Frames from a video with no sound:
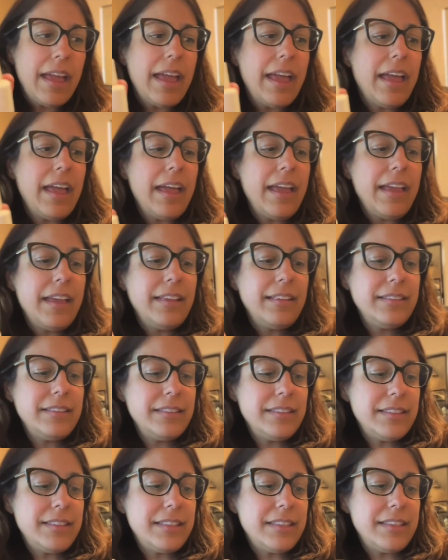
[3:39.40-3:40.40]

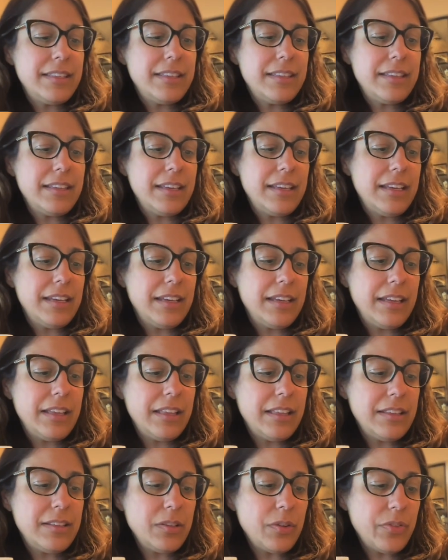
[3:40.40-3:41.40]
And
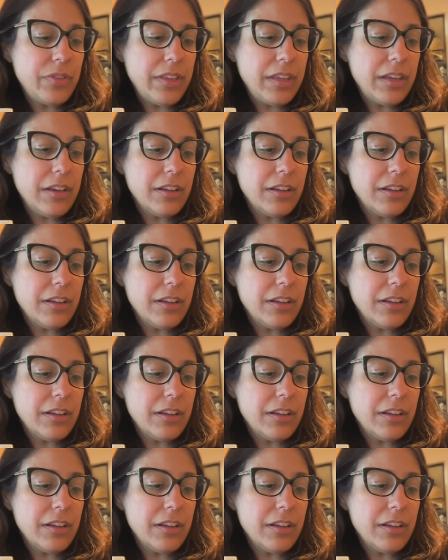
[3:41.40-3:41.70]
so the